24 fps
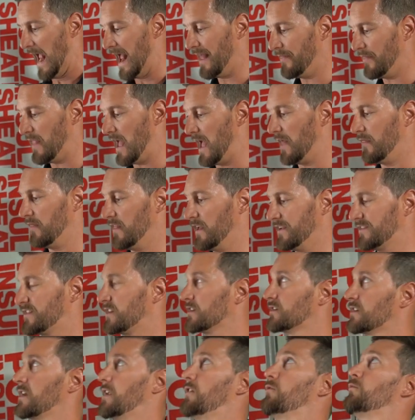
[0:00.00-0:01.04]
And then this
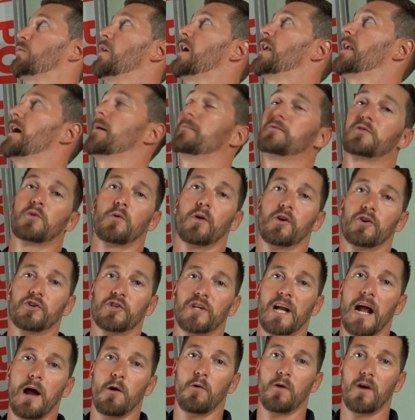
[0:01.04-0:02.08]
is gonna run up to our
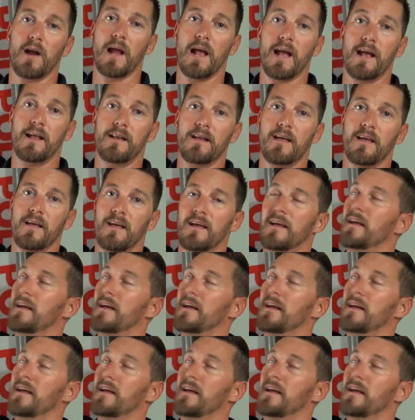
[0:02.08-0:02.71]
shower head.